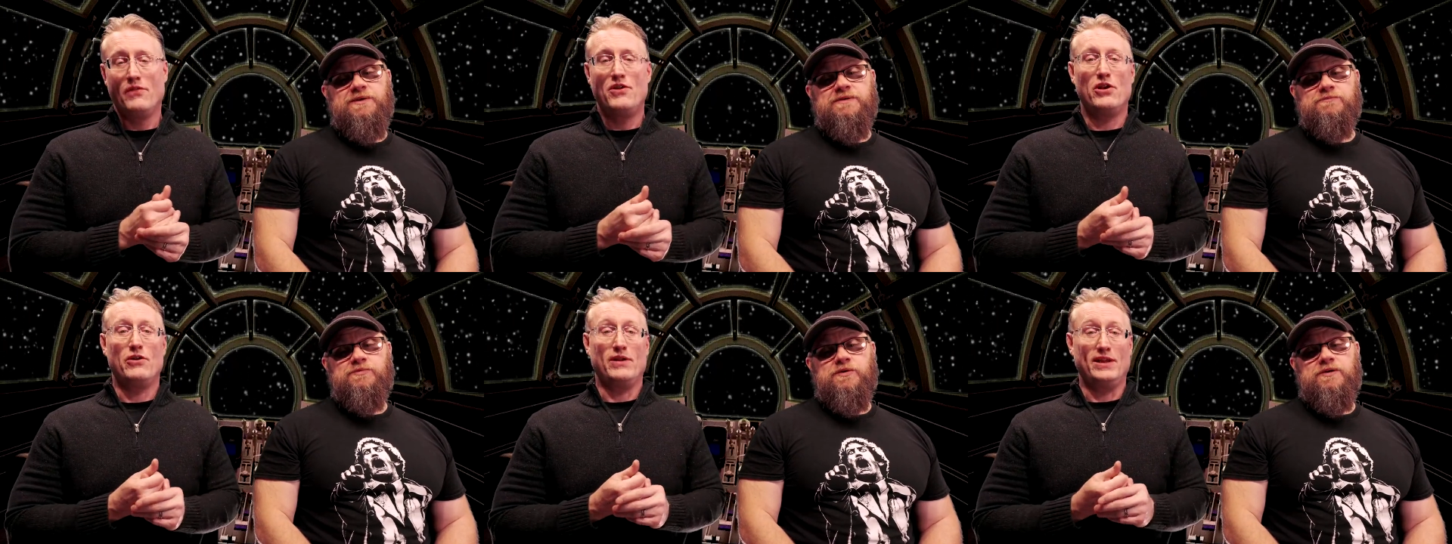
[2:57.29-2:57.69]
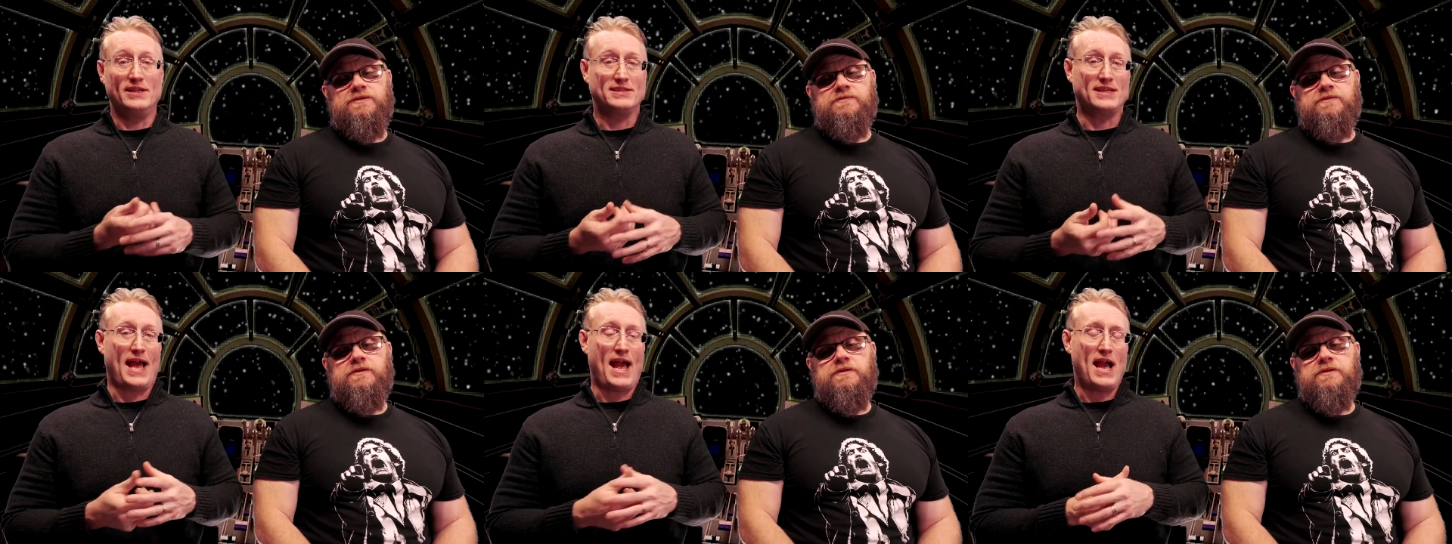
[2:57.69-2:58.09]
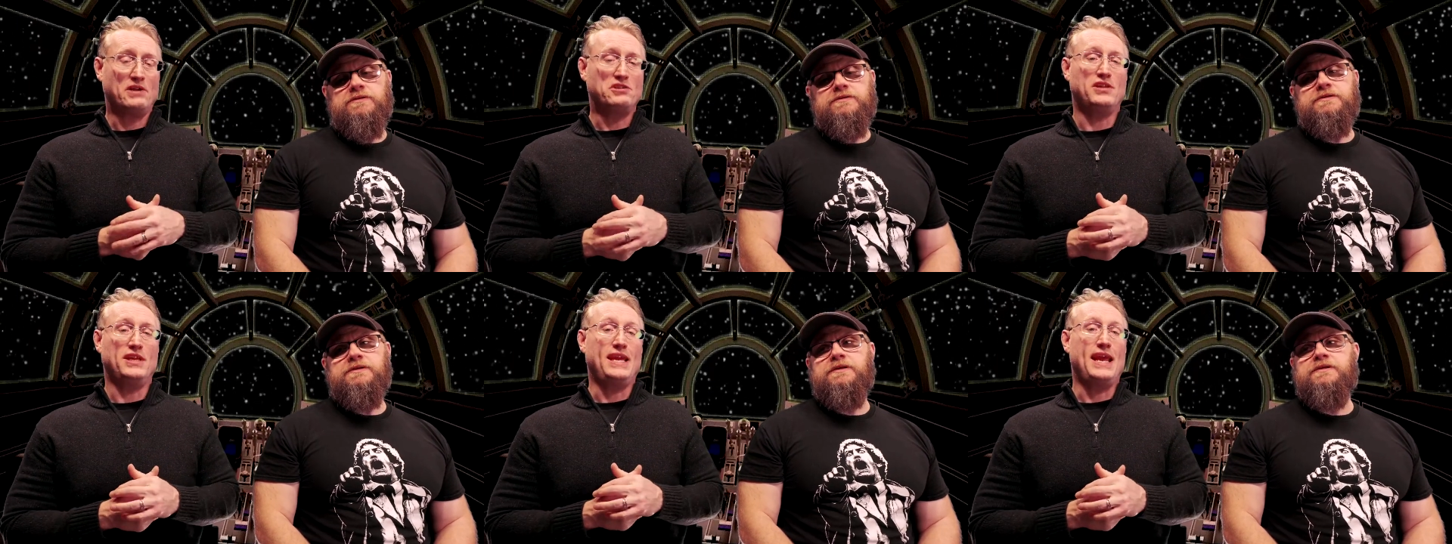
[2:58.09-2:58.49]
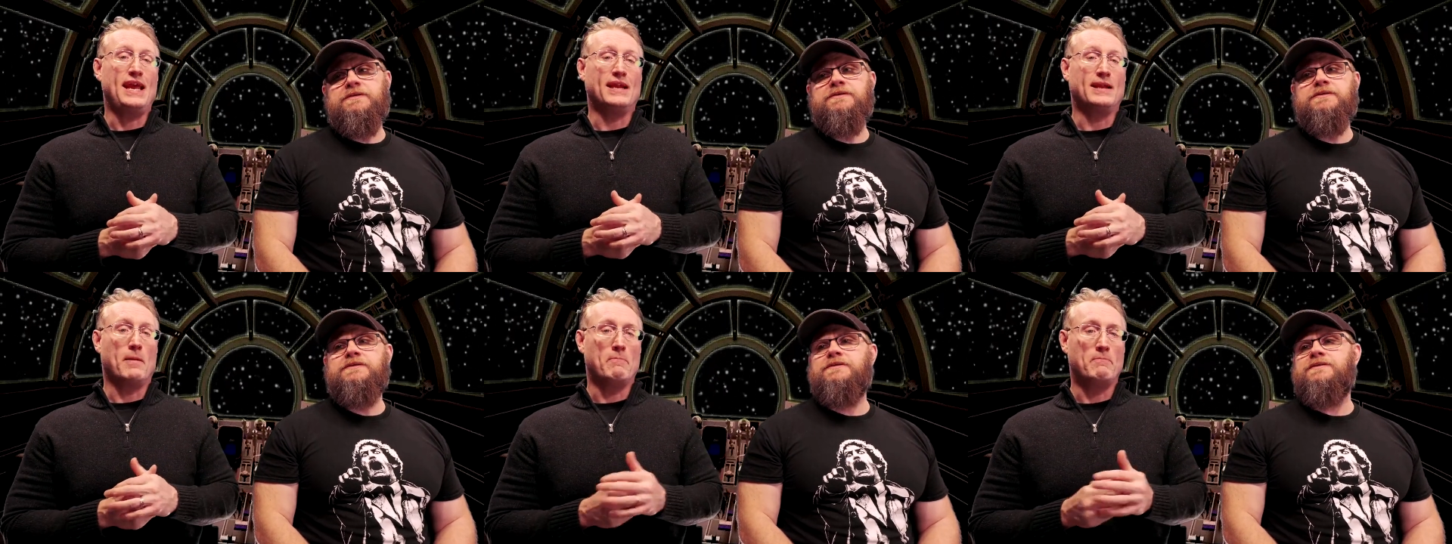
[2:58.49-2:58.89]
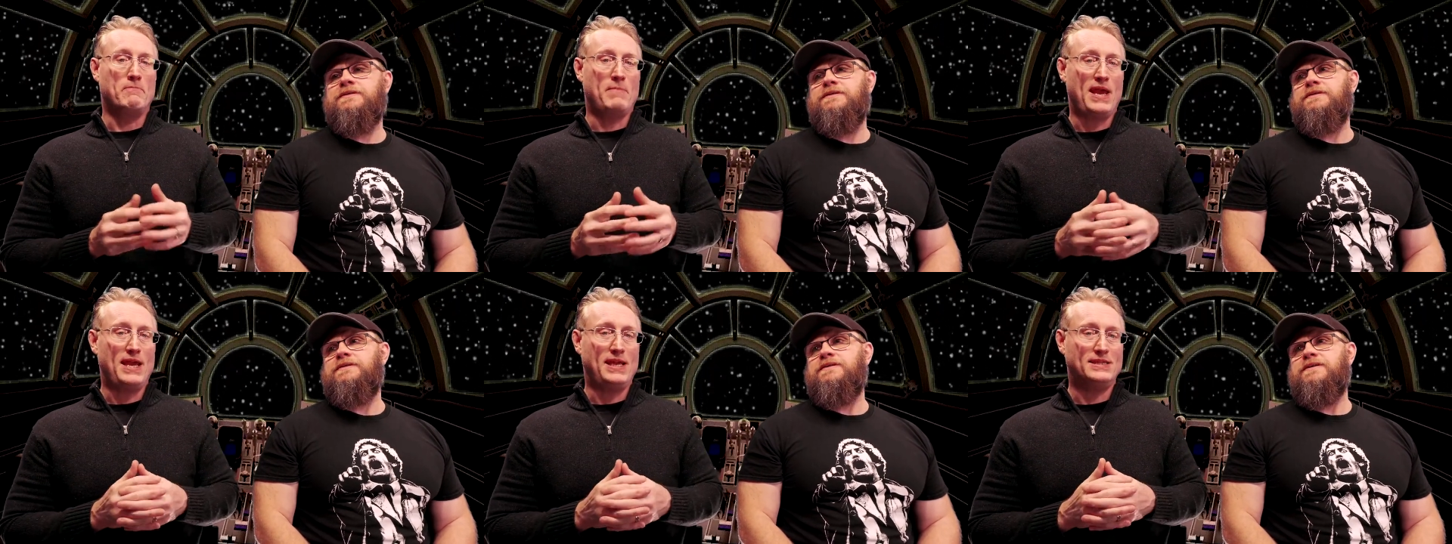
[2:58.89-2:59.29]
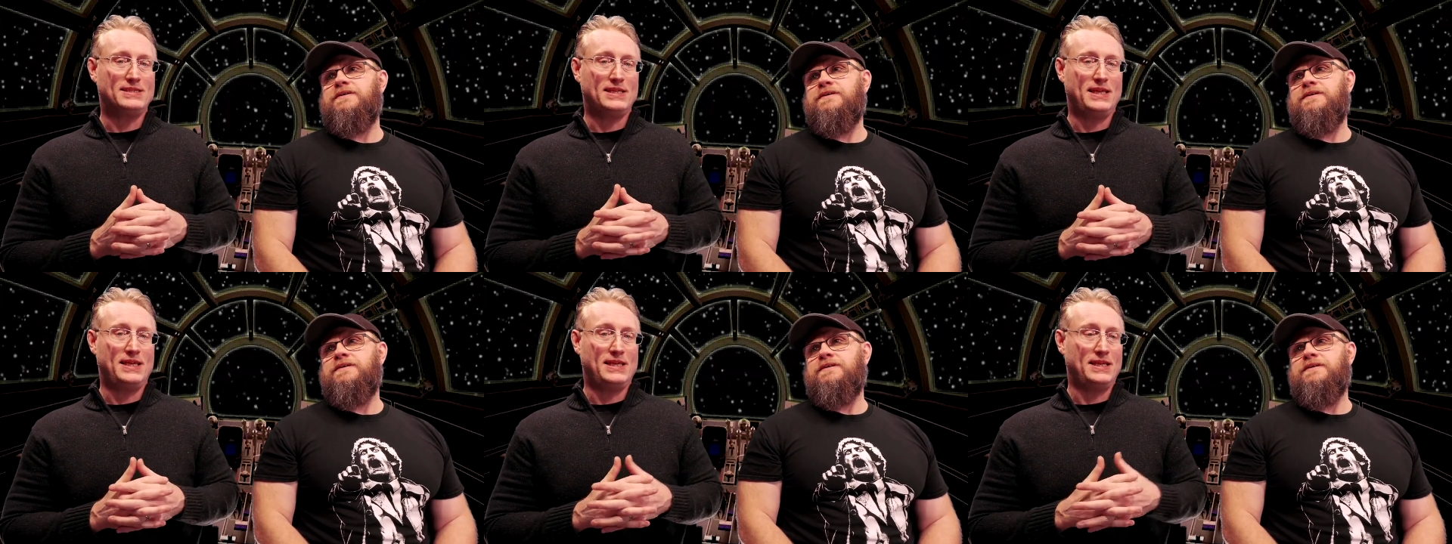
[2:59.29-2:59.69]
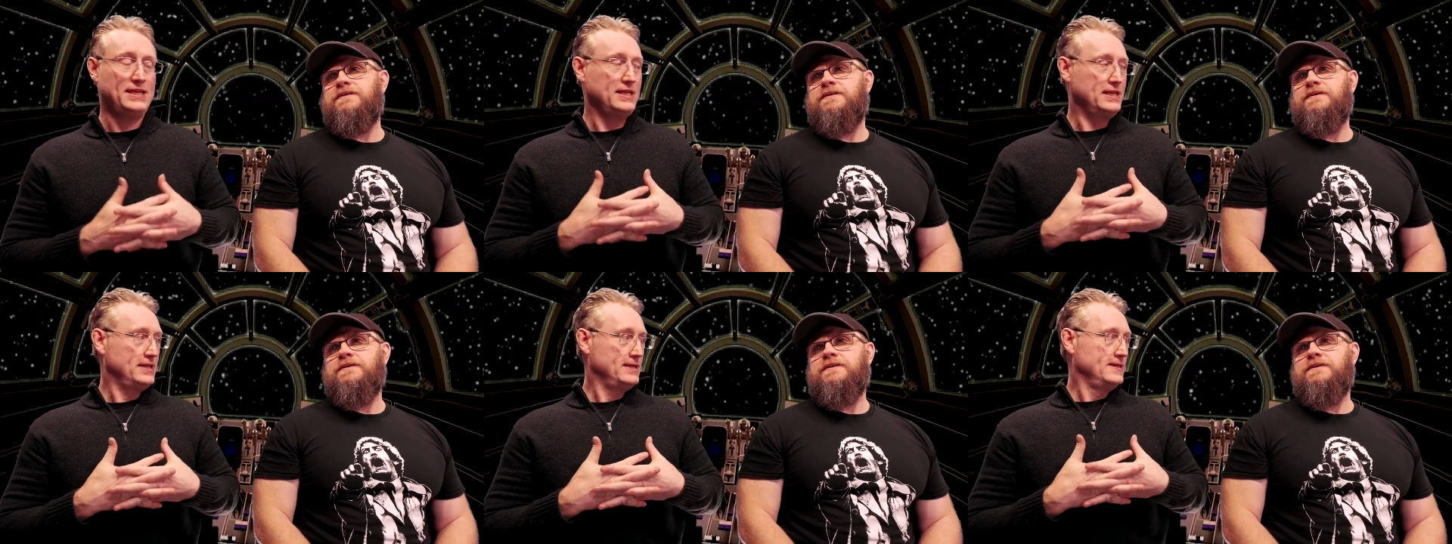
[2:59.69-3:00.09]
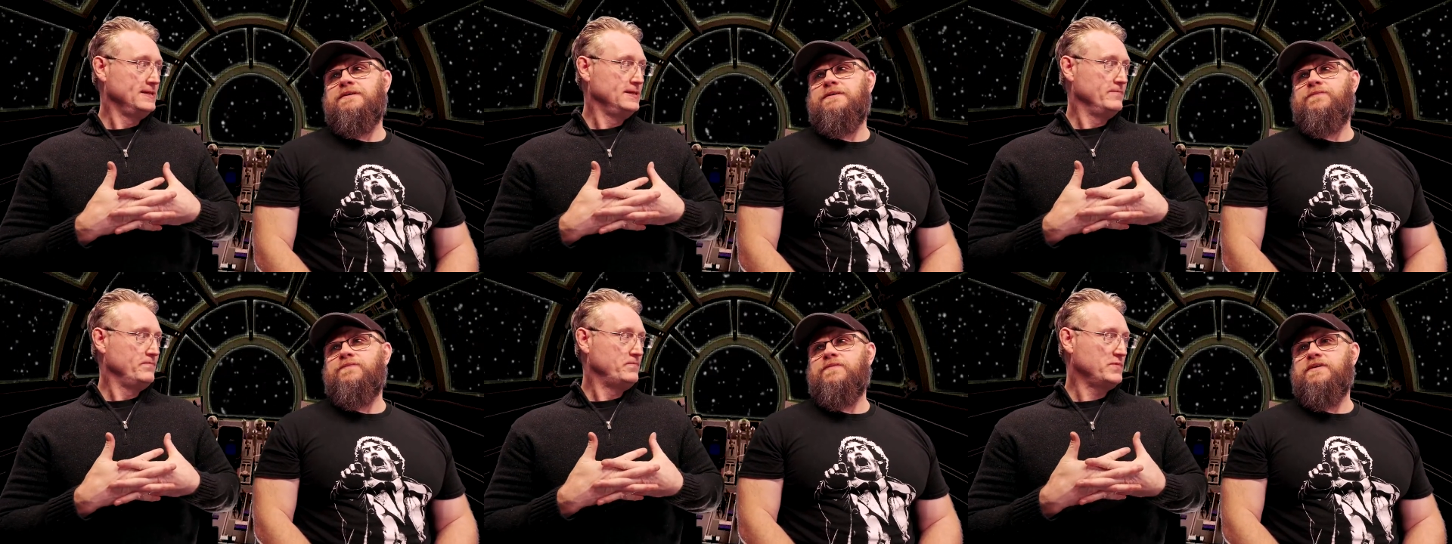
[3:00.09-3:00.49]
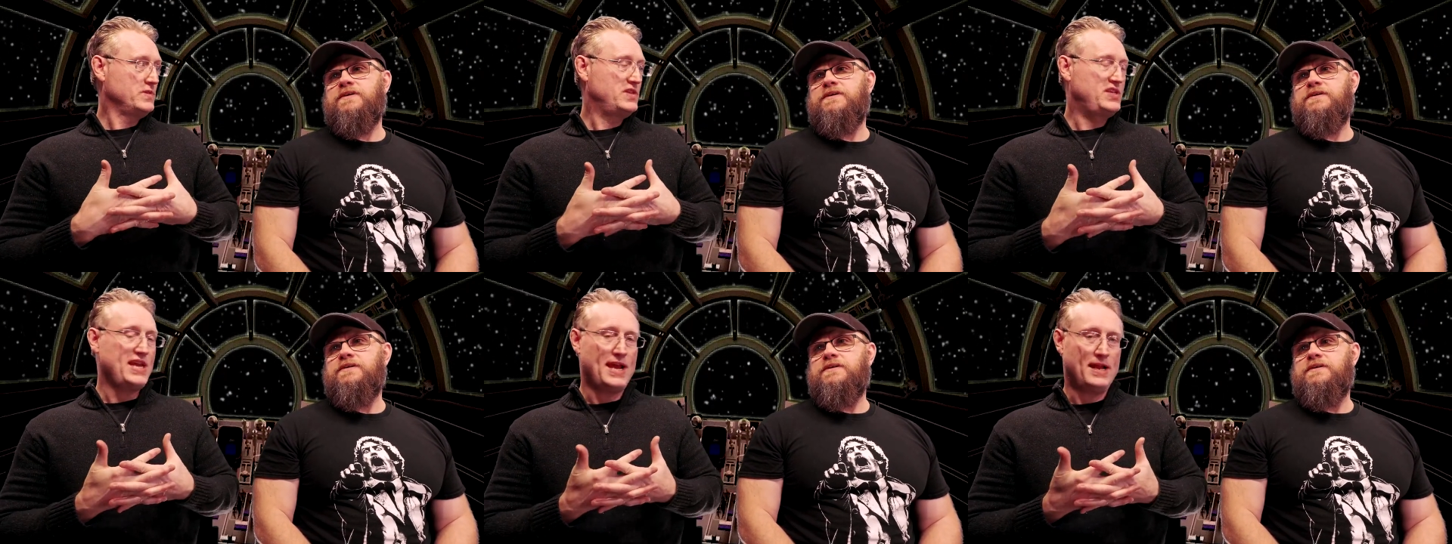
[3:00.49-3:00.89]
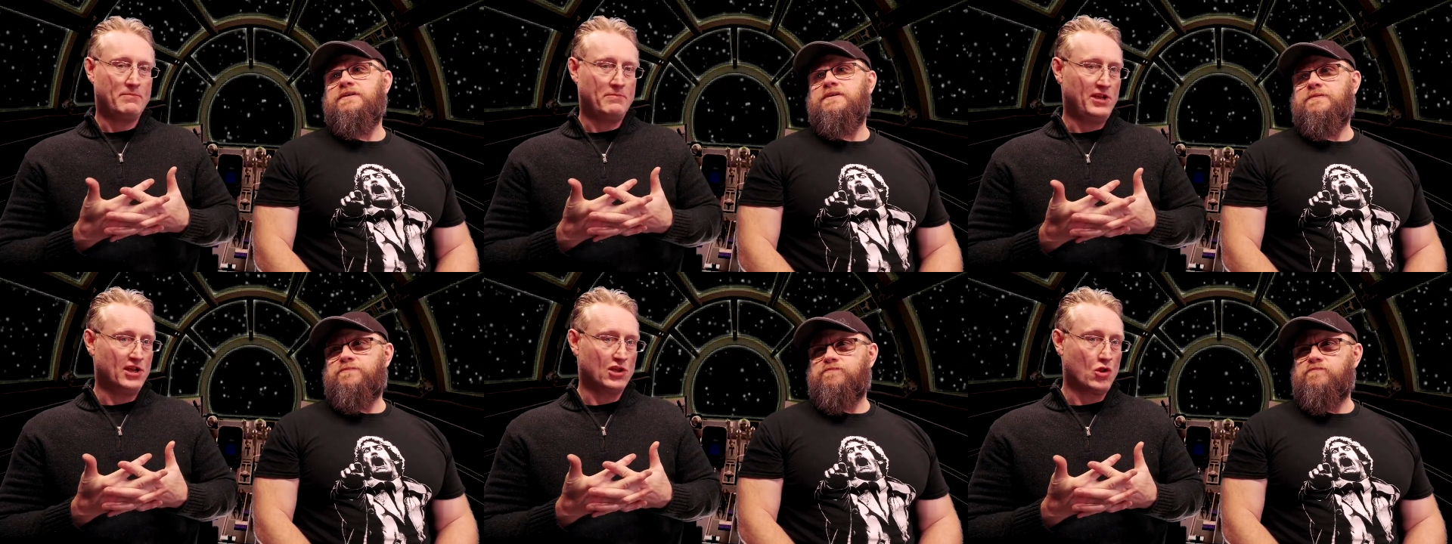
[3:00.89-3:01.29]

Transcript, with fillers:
Speaker 1: there important. is actually an amazing 10 minute